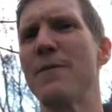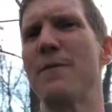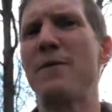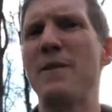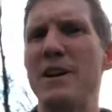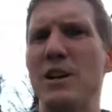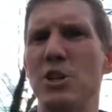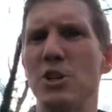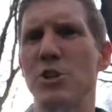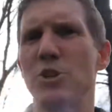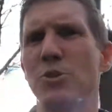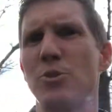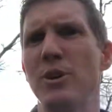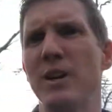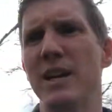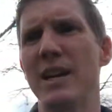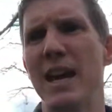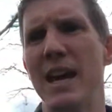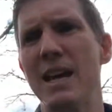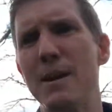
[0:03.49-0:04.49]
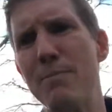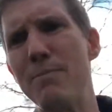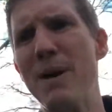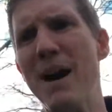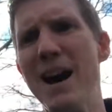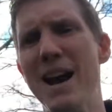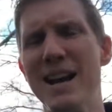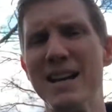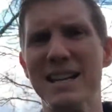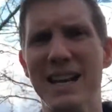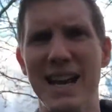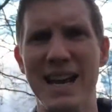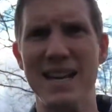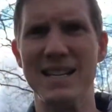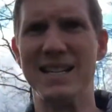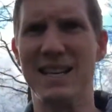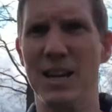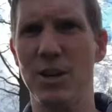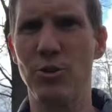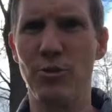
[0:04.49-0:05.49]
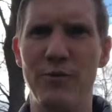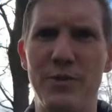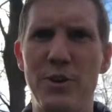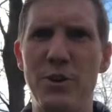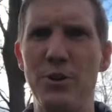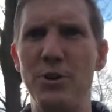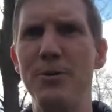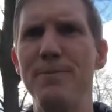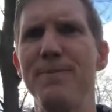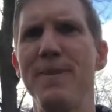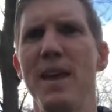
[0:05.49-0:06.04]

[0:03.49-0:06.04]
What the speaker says: finished doing a podcast interview,